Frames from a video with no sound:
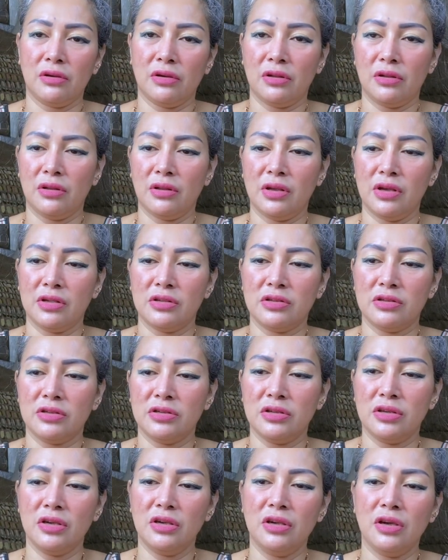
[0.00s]
And let's
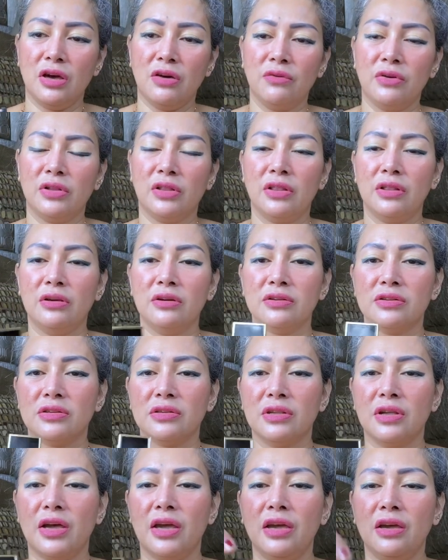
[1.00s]
see how it looks
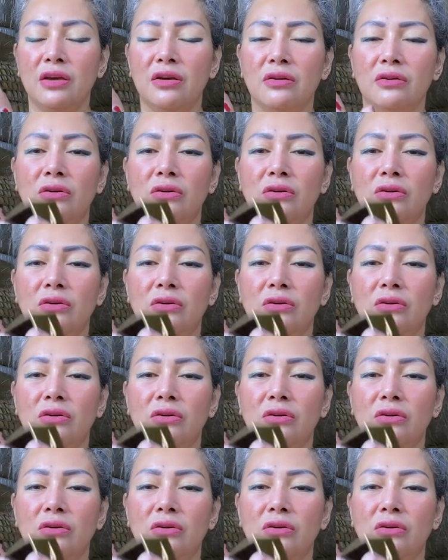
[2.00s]
like.